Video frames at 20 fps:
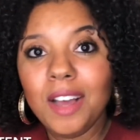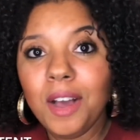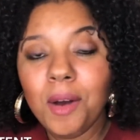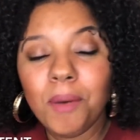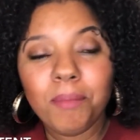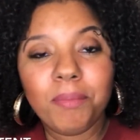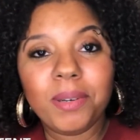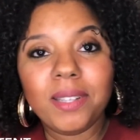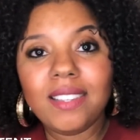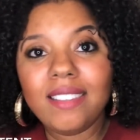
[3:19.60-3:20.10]

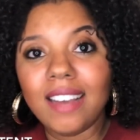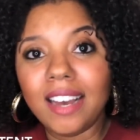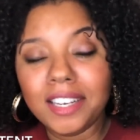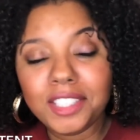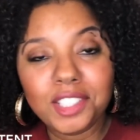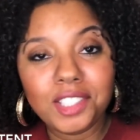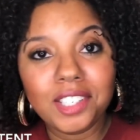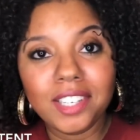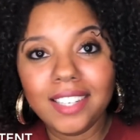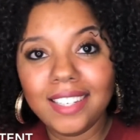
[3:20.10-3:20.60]

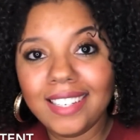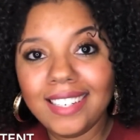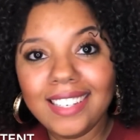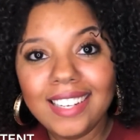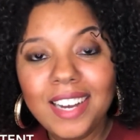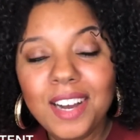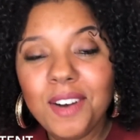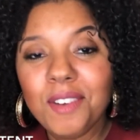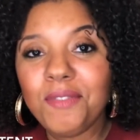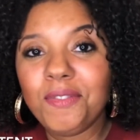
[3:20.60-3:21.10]
production
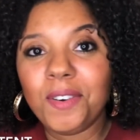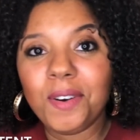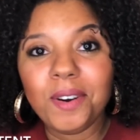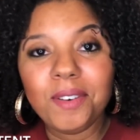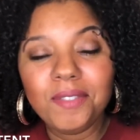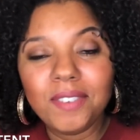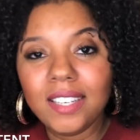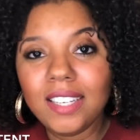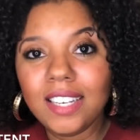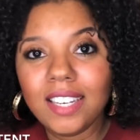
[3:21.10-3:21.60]
for
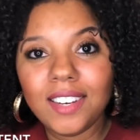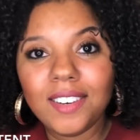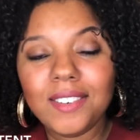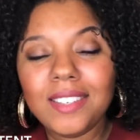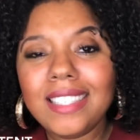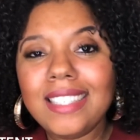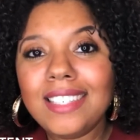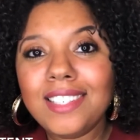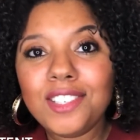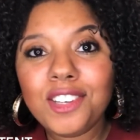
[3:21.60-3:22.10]
video
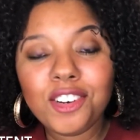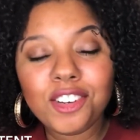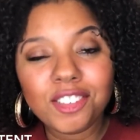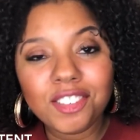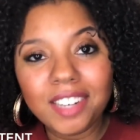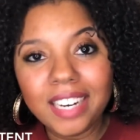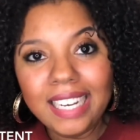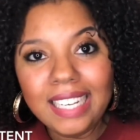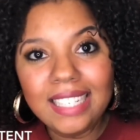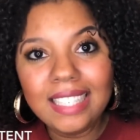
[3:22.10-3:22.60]
is
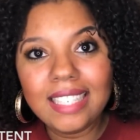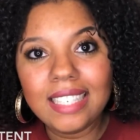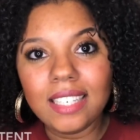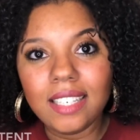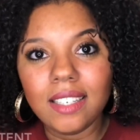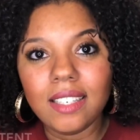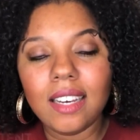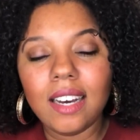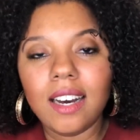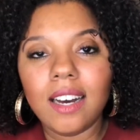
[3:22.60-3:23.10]

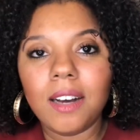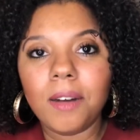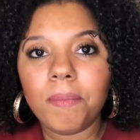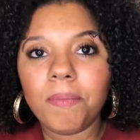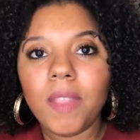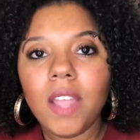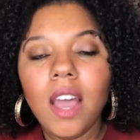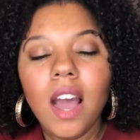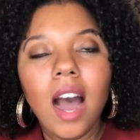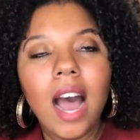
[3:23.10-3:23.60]
crazy.
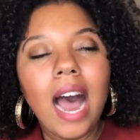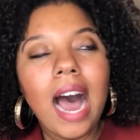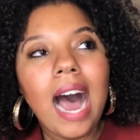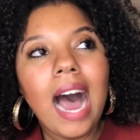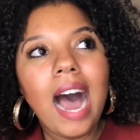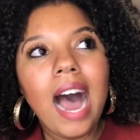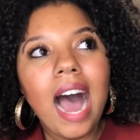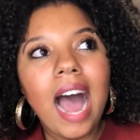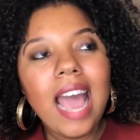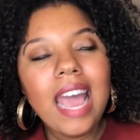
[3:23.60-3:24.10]

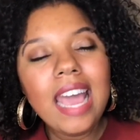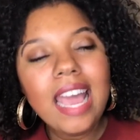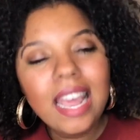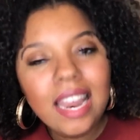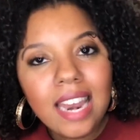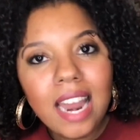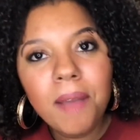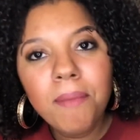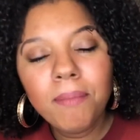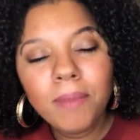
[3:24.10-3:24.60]

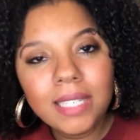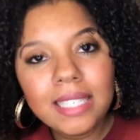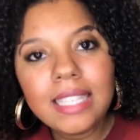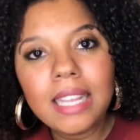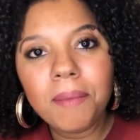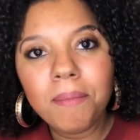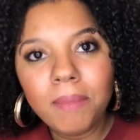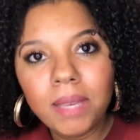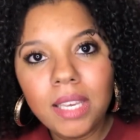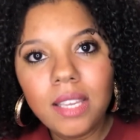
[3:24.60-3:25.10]
And I must
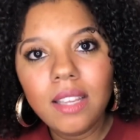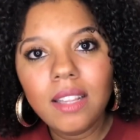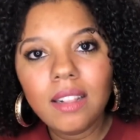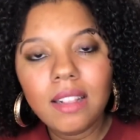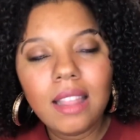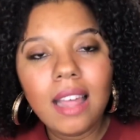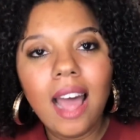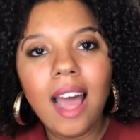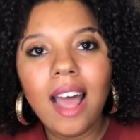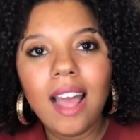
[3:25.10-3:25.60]
admit
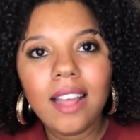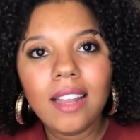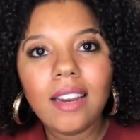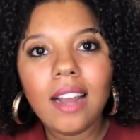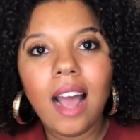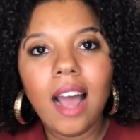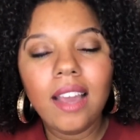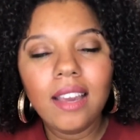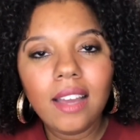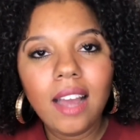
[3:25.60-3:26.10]
that
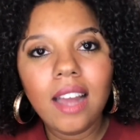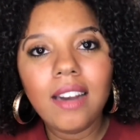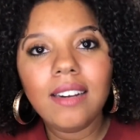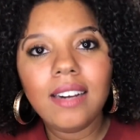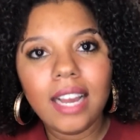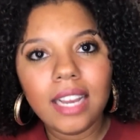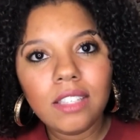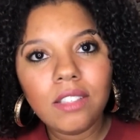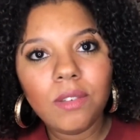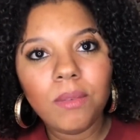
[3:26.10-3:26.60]
I kind of
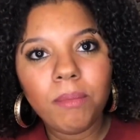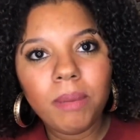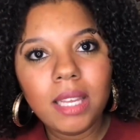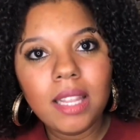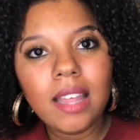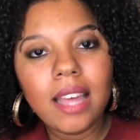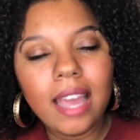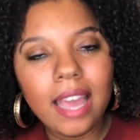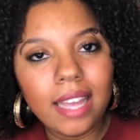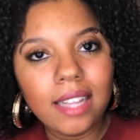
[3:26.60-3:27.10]
like to be
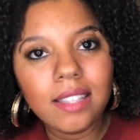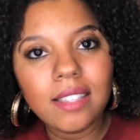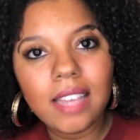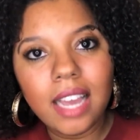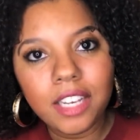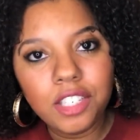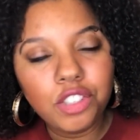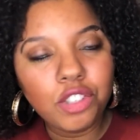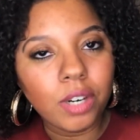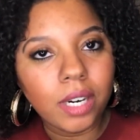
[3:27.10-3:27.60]
the
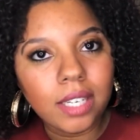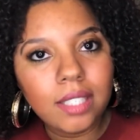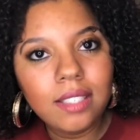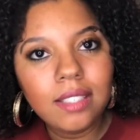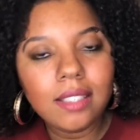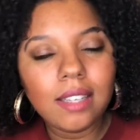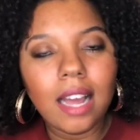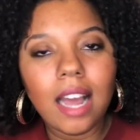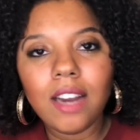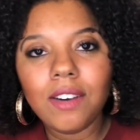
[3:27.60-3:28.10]

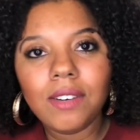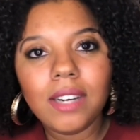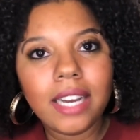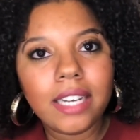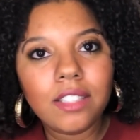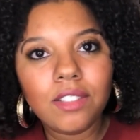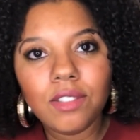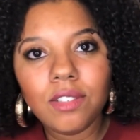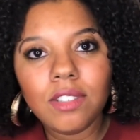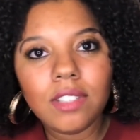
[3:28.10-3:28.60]
anti-trend. I don't
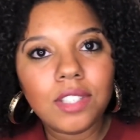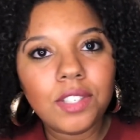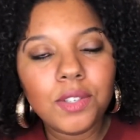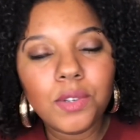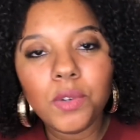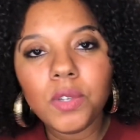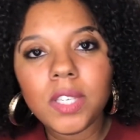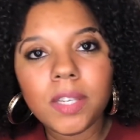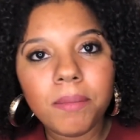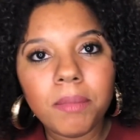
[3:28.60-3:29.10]
like to just do
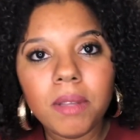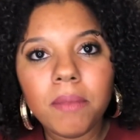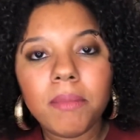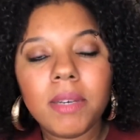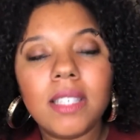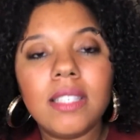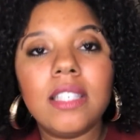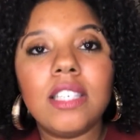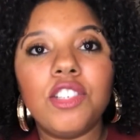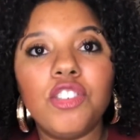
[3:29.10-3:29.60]
something
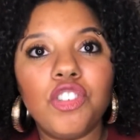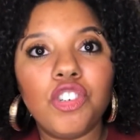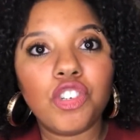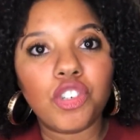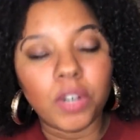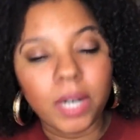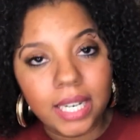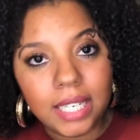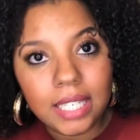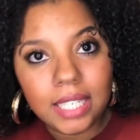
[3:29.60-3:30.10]
because it's
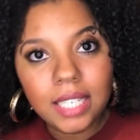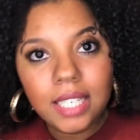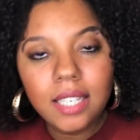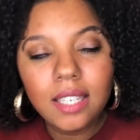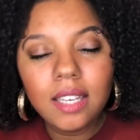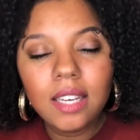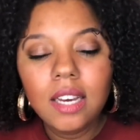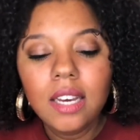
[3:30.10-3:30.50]
trending.